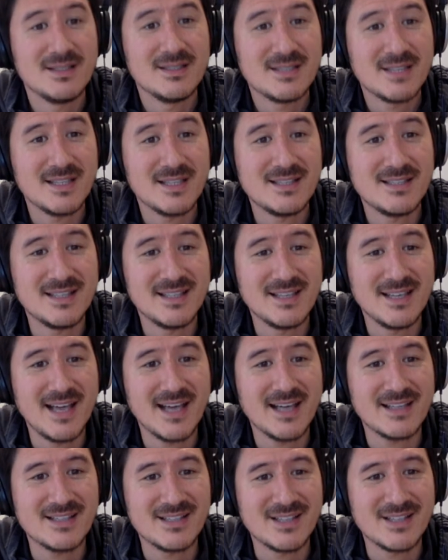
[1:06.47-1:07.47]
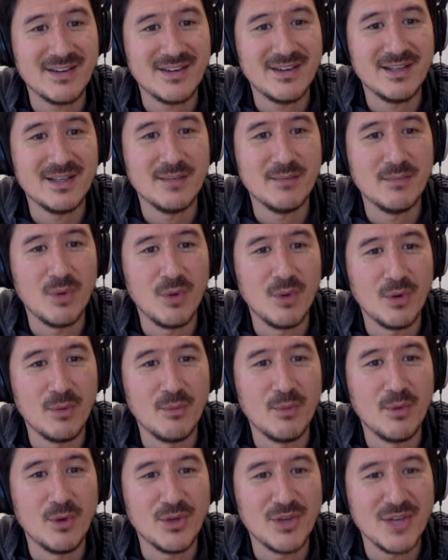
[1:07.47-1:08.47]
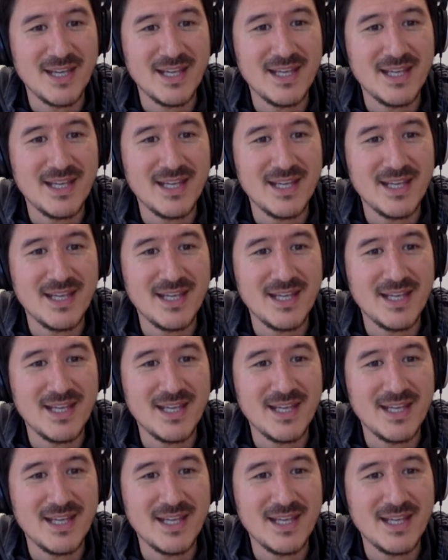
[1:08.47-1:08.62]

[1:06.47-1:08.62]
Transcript: taste of nectar, and the more and more you